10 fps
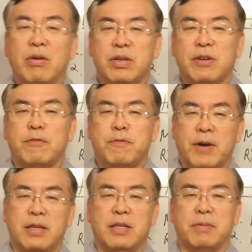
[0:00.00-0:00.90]
we can
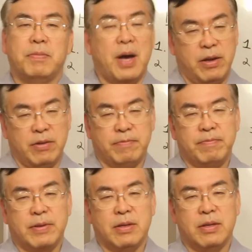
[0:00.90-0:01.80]
find the buyer,
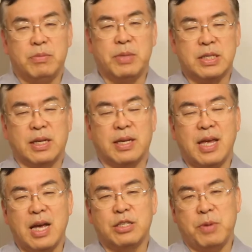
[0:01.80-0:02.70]
basically
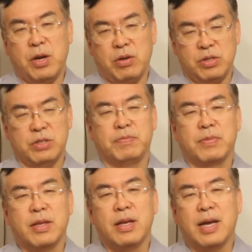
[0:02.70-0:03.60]
cash buyers.
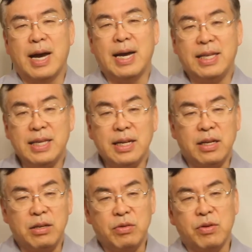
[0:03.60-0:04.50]
Ideally,
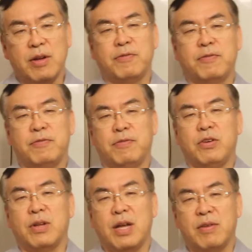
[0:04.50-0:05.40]
you're
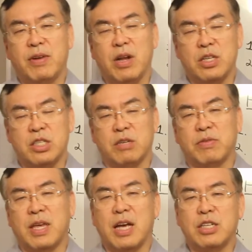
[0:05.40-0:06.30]
gonna have a lot of
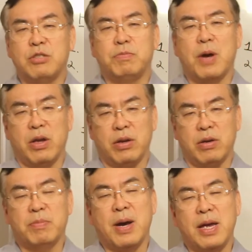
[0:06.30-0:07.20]
cash
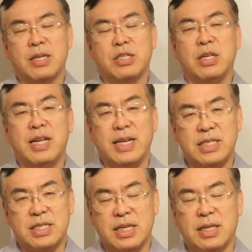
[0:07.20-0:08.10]
buyers
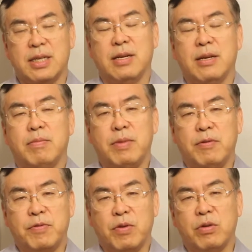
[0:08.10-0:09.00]
list
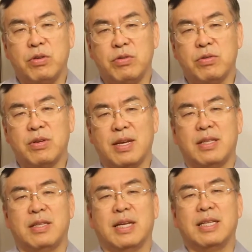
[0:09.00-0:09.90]
before you get
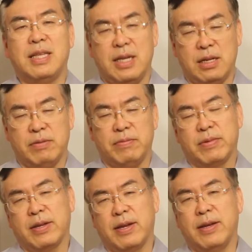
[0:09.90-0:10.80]
the deal.
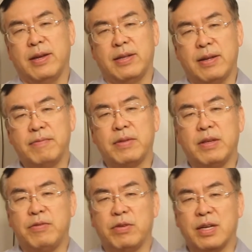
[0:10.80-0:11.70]
Okay, and then
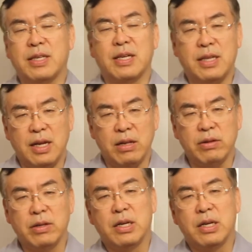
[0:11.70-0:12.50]
if you get the deal,